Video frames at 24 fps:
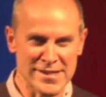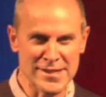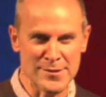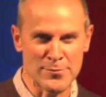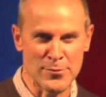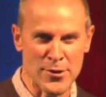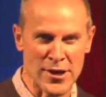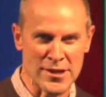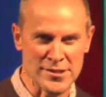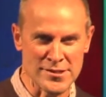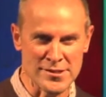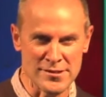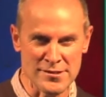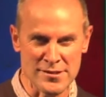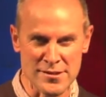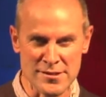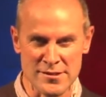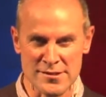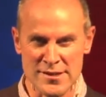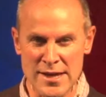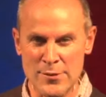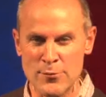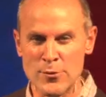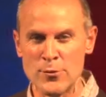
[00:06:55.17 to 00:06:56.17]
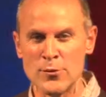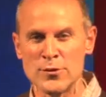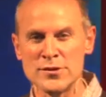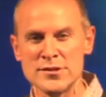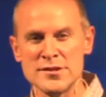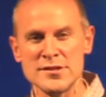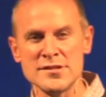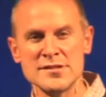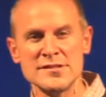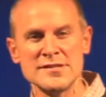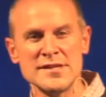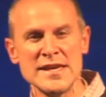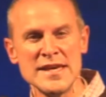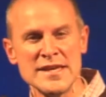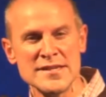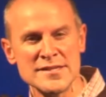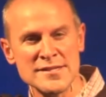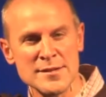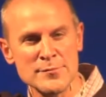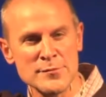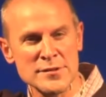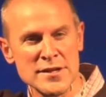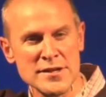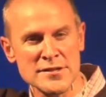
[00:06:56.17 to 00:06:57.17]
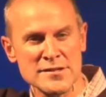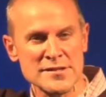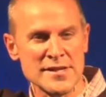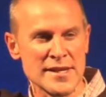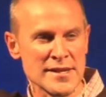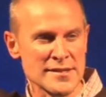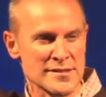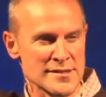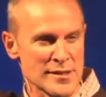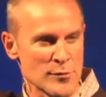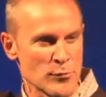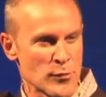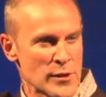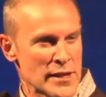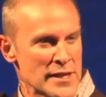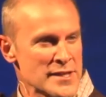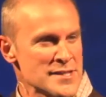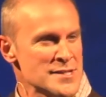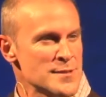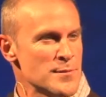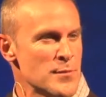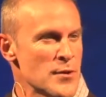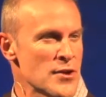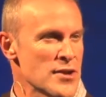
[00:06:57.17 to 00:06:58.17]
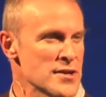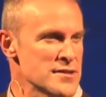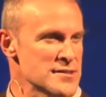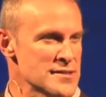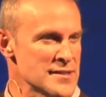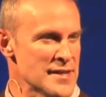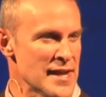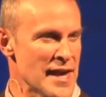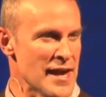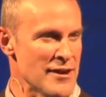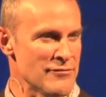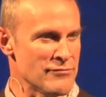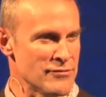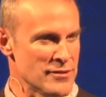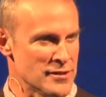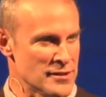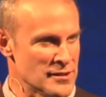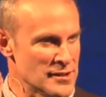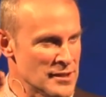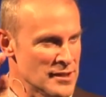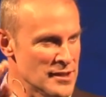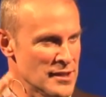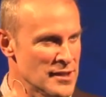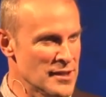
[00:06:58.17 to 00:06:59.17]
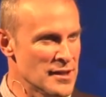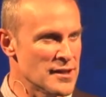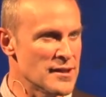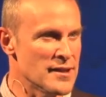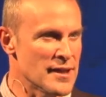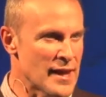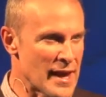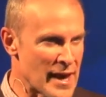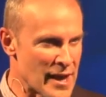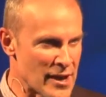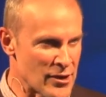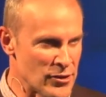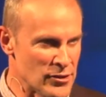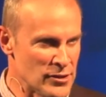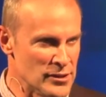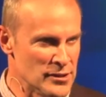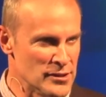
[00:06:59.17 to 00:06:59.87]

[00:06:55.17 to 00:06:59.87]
the present and saying we want to see some of those things that we'll experience in heaven now.